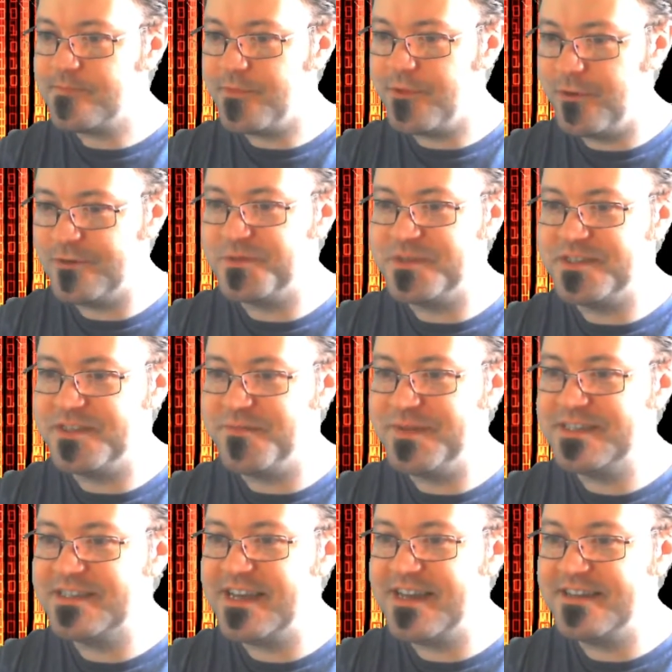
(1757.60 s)
Those ones have
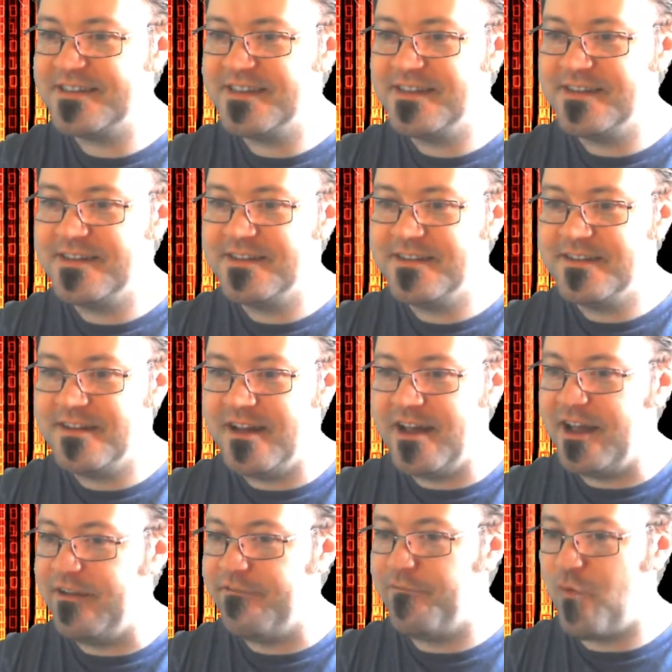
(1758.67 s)
been sent. I
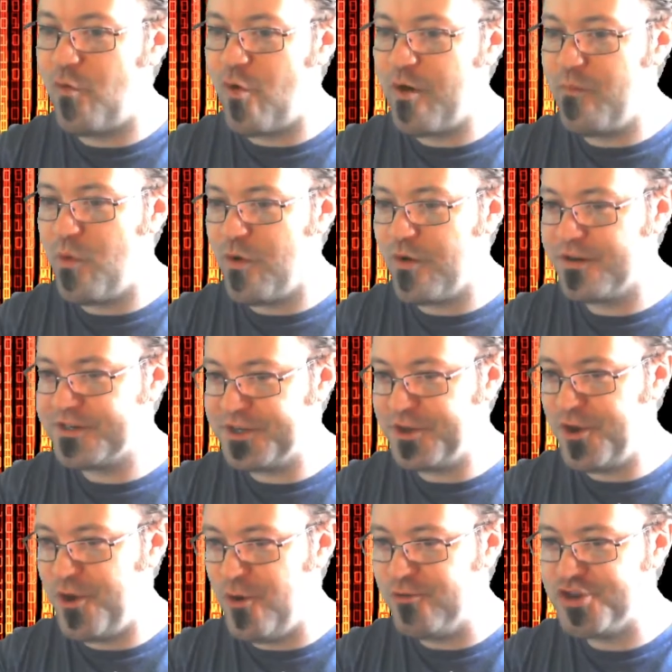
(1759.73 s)
have 4 more to
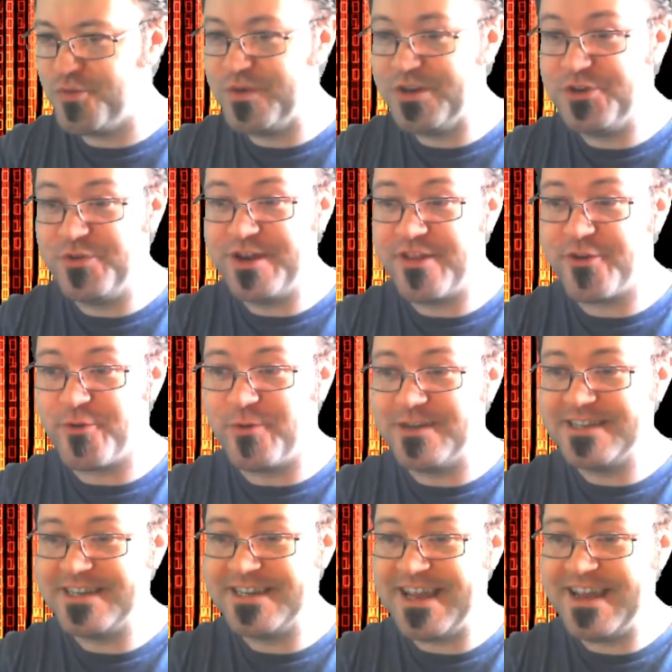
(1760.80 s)
go. Should we do another one
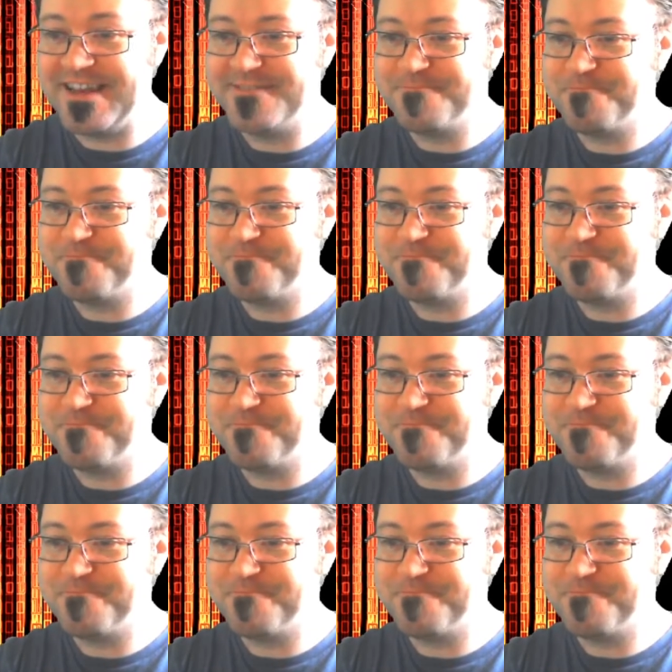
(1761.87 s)
today?